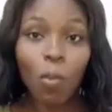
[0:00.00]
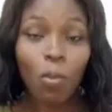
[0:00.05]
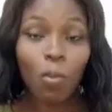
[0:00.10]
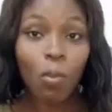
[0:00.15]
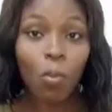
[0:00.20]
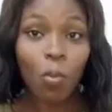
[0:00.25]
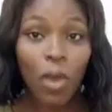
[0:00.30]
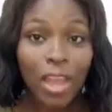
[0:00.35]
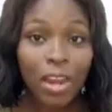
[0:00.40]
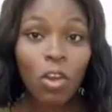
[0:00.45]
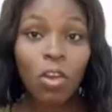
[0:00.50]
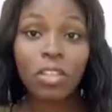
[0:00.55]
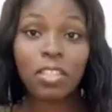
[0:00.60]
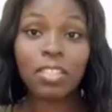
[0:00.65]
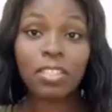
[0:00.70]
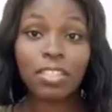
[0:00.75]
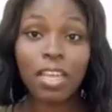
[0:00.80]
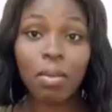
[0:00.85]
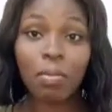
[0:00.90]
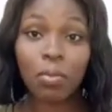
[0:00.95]
when on
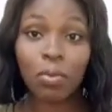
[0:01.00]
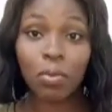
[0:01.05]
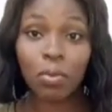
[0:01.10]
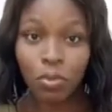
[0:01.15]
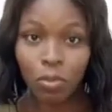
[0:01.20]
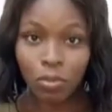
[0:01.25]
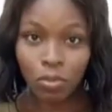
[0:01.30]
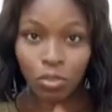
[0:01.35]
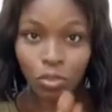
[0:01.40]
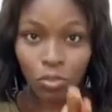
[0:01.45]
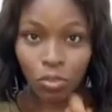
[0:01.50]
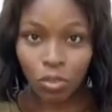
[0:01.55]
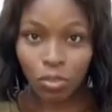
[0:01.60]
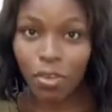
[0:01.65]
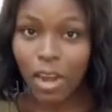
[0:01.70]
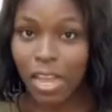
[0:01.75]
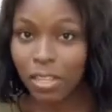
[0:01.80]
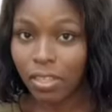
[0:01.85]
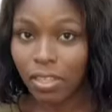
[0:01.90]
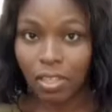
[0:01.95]
the table, do the
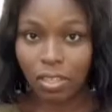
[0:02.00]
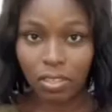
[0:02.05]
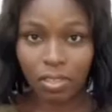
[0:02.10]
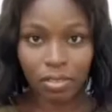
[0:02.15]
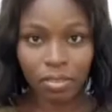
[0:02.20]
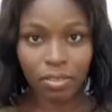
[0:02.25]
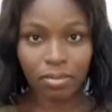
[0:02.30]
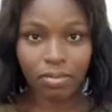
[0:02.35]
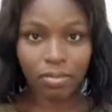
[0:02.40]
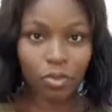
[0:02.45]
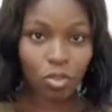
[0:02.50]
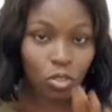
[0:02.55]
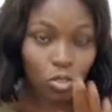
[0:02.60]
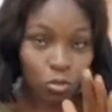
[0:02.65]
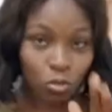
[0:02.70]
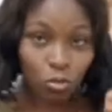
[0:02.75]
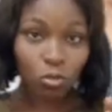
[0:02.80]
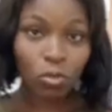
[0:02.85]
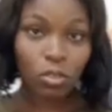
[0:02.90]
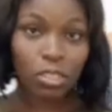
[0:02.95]
right thing.
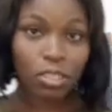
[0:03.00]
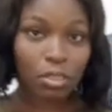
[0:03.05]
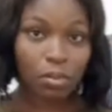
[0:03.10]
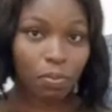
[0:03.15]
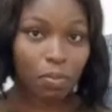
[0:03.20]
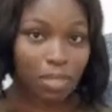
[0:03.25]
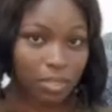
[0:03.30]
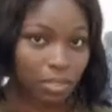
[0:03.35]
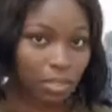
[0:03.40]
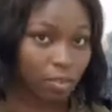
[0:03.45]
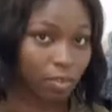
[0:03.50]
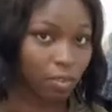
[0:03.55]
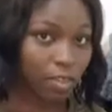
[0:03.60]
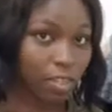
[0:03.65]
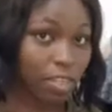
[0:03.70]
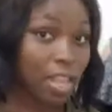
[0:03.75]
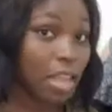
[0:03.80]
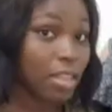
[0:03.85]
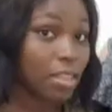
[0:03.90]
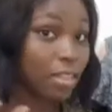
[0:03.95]
Do the basic
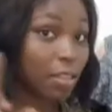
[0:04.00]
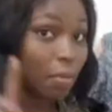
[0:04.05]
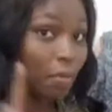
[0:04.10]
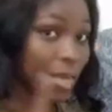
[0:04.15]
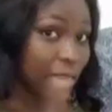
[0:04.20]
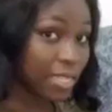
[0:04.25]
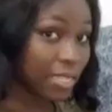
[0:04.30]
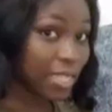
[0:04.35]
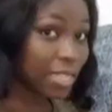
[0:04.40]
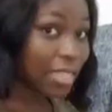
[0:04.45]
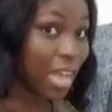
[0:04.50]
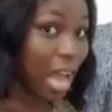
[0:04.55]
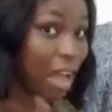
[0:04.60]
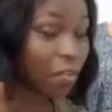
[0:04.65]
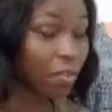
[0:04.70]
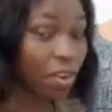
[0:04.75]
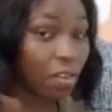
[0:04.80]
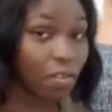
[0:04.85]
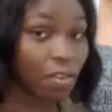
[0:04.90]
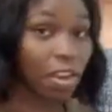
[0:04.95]
thing. The basics are
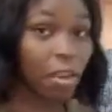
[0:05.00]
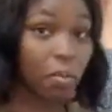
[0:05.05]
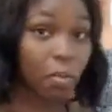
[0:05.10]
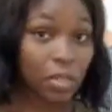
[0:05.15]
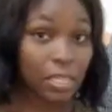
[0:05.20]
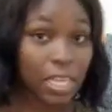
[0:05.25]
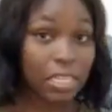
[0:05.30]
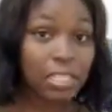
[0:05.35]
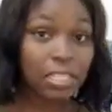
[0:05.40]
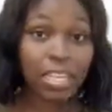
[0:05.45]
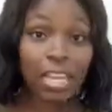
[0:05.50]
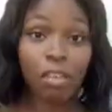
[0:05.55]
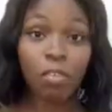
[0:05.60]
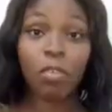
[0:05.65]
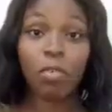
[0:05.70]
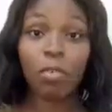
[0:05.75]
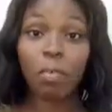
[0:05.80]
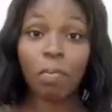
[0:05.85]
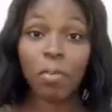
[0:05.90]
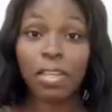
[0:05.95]
very, very important. Then
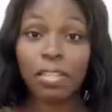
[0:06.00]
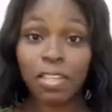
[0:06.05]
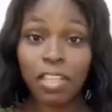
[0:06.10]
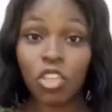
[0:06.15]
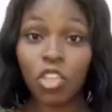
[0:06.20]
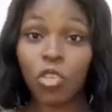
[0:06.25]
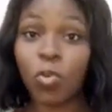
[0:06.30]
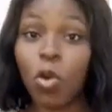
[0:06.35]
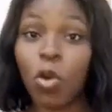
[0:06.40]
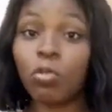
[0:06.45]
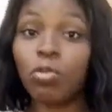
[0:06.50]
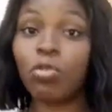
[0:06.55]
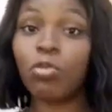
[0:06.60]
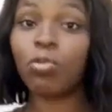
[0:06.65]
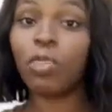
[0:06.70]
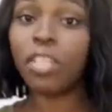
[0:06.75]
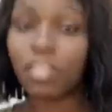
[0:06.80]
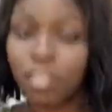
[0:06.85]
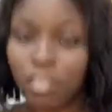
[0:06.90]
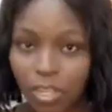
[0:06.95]
from the basic, you
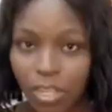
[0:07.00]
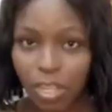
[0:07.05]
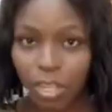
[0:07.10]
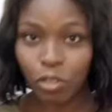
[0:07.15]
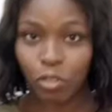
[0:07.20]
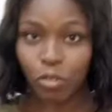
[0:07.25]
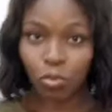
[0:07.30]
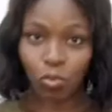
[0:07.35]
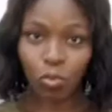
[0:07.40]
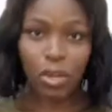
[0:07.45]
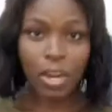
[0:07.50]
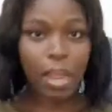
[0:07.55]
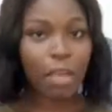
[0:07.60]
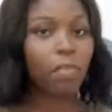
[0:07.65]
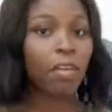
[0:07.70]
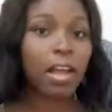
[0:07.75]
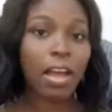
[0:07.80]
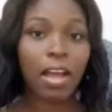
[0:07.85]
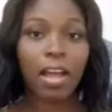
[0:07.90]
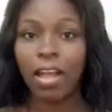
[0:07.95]
alterate to
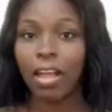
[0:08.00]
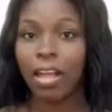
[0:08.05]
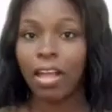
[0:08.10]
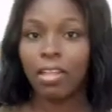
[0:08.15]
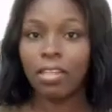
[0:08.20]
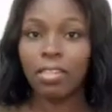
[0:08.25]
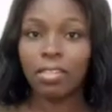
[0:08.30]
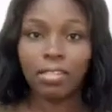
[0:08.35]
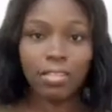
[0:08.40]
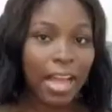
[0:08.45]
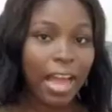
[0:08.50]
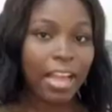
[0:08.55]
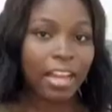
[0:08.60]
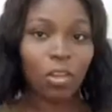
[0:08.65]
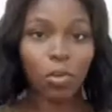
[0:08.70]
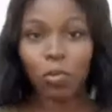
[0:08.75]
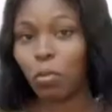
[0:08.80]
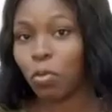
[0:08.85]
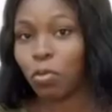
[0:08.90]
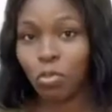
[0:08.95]
whatever style
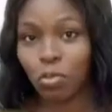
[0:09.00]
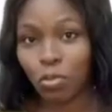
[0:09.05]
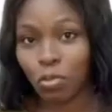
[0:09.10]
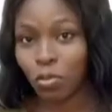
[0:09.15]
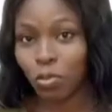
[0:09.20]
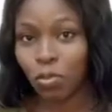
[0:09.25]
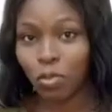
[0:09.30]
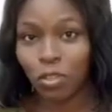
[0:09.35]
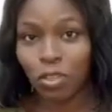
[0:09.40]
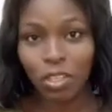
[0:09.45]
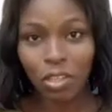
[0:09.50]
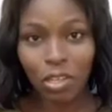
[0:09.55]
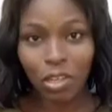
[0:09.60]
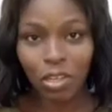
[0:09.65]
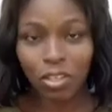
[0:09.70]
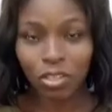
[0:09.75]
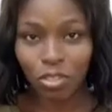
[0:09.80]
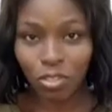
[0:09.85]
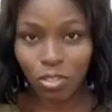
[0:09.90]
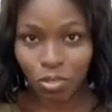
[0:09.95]
you want to
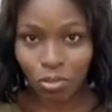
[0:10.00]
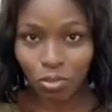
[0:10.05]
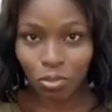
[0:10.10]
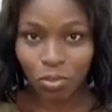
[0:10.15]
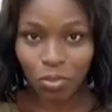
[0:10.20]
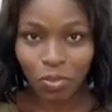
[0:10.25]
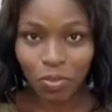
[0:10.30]
do.